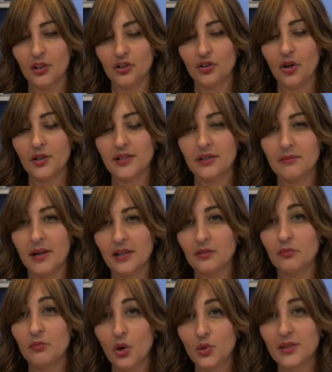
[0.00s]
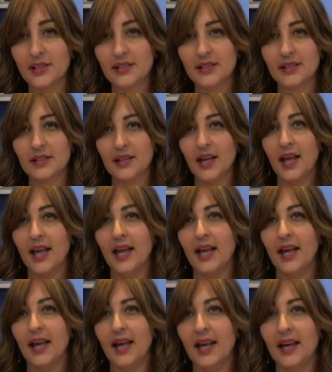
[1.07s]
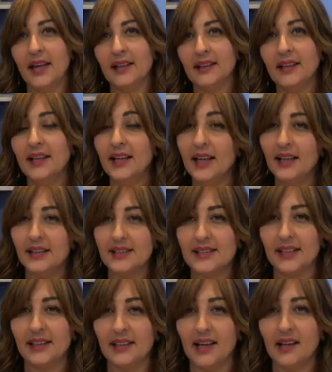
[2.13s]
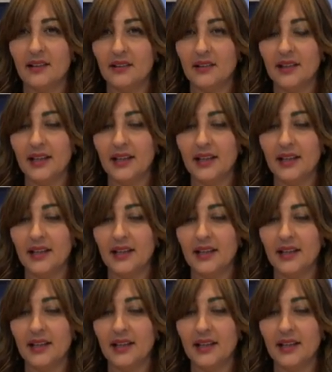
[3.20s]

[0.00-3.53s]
It talks about Moses and Hillel HaZaken.